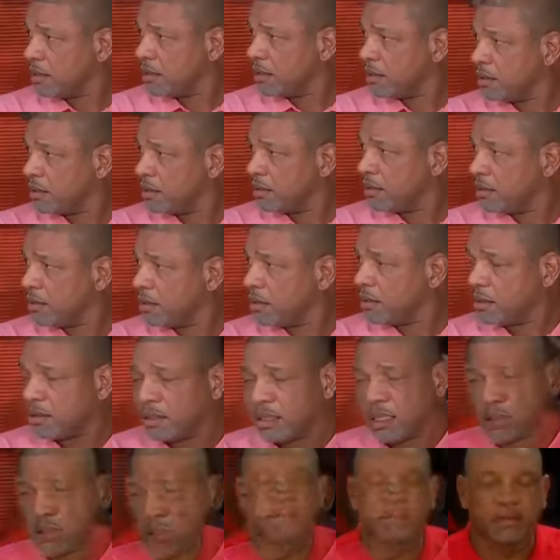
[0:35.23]
and this is a
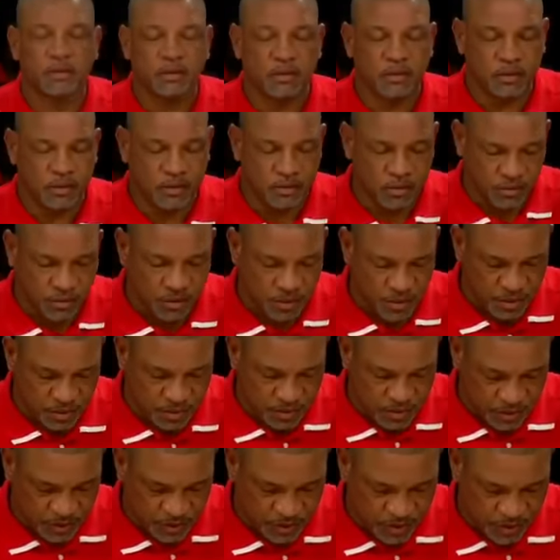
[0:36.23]
difficult search
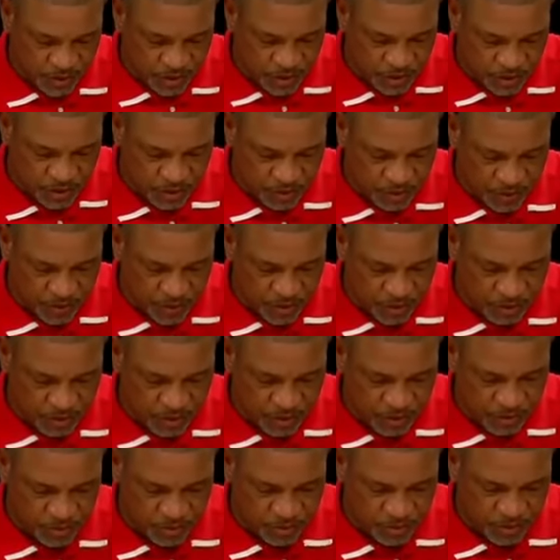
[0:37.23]
for the
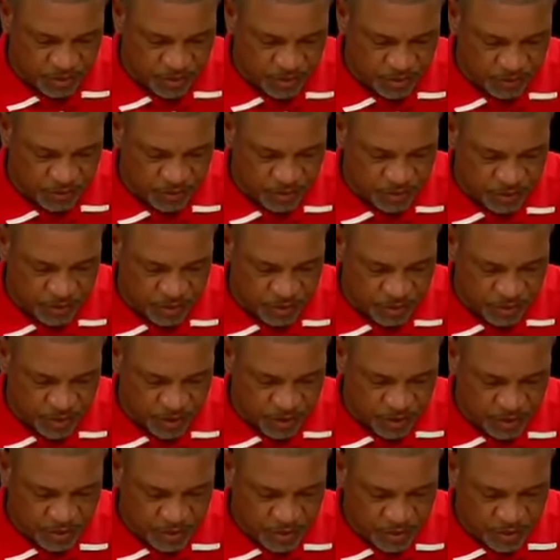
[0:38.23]
Clippers. This is a
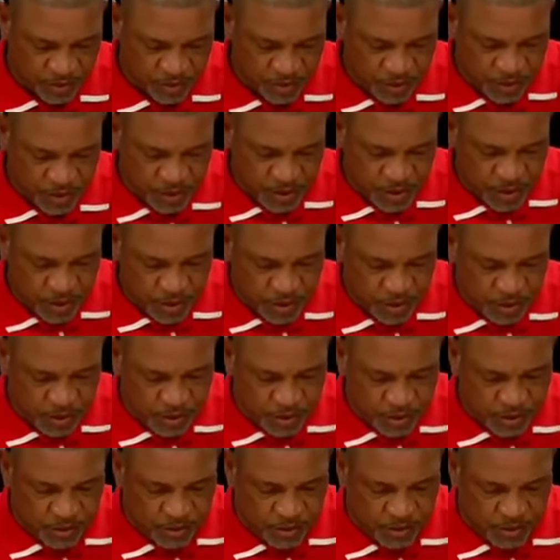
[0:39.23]
championship or bust